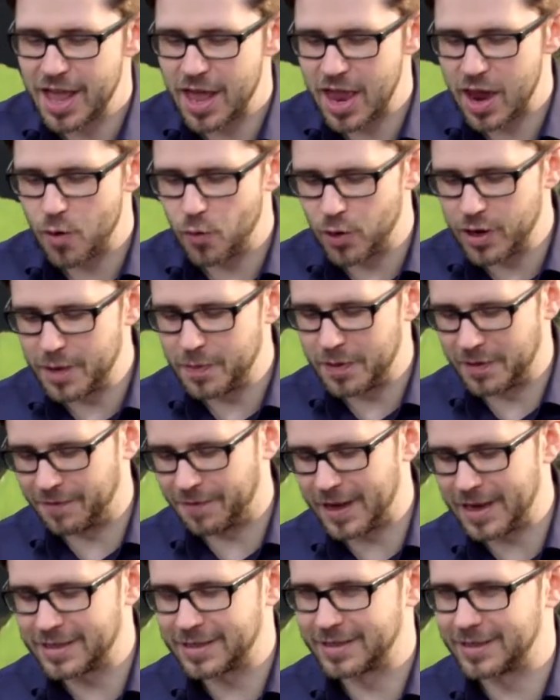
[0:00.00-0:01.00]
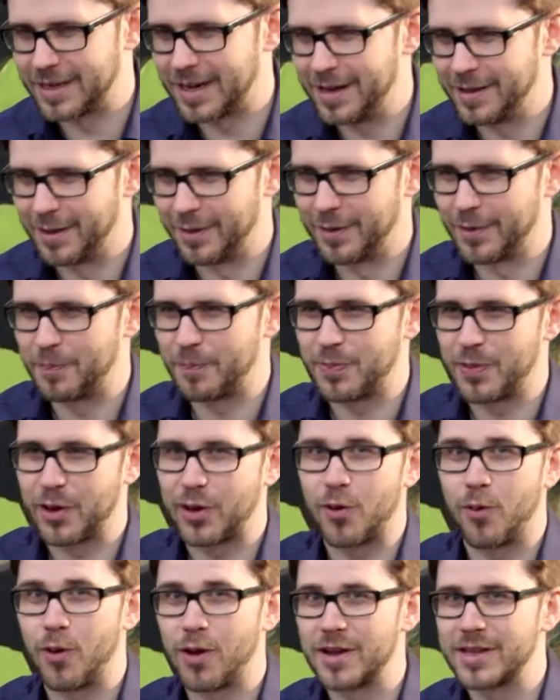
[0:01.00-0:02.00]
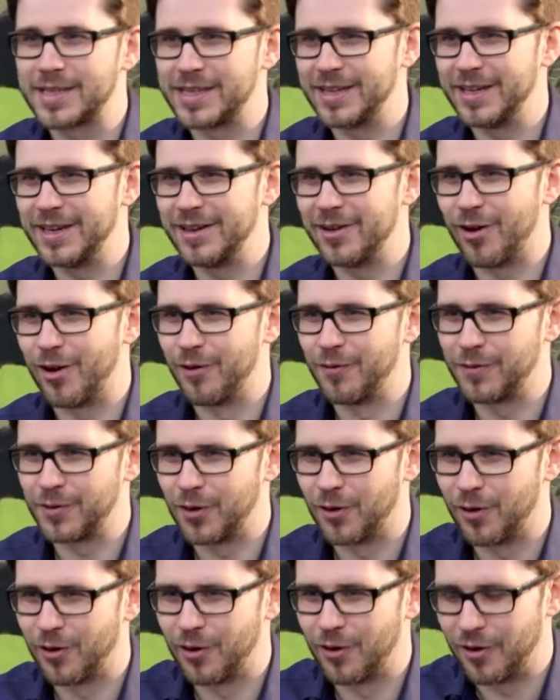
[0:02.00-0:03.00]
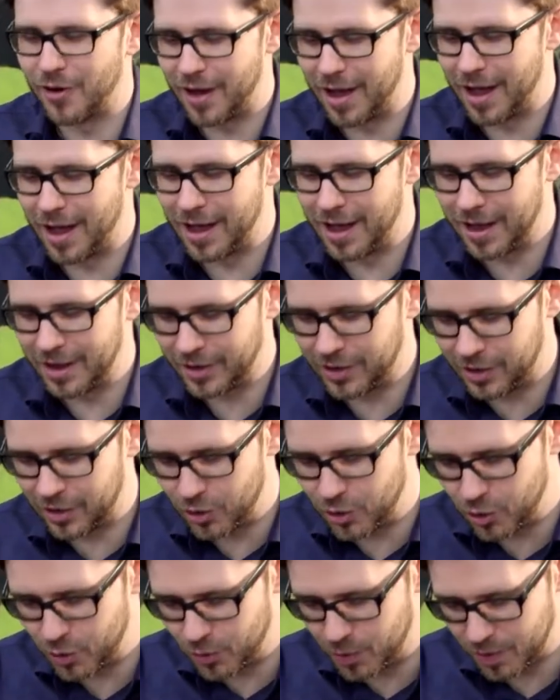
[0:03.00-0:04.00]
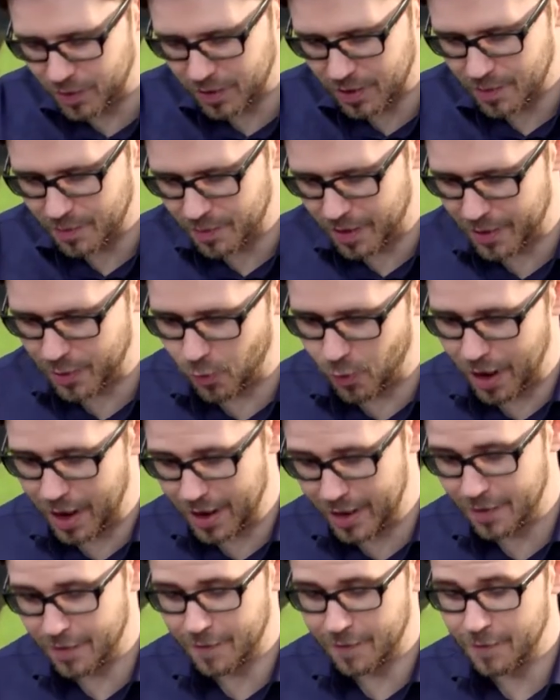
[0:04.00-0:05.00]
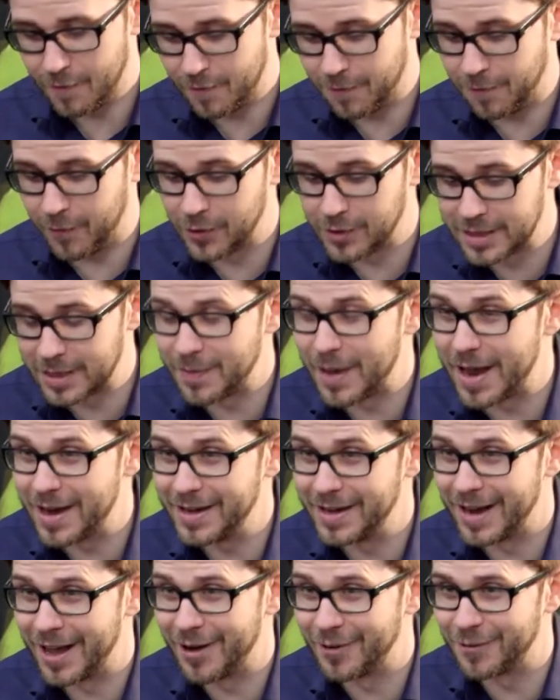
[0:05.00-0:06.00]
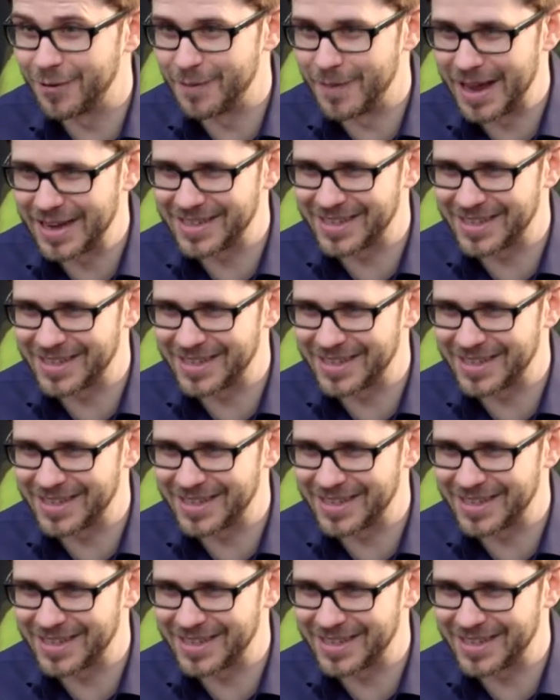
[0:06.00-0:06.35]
Would it be fair to say that the quality of your cube, by the way, full domain now for Max